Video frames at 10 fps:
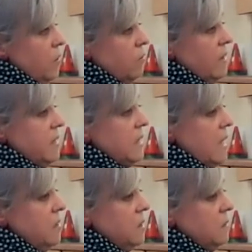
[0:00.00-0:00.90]
3
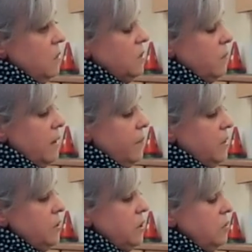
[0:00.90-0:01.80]
tens multiplied by
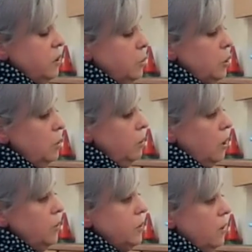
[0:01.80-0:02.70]
2. So 2
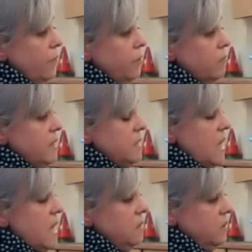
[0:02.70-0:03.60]
lots of 3
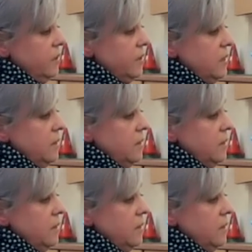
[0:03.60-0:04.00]
tens.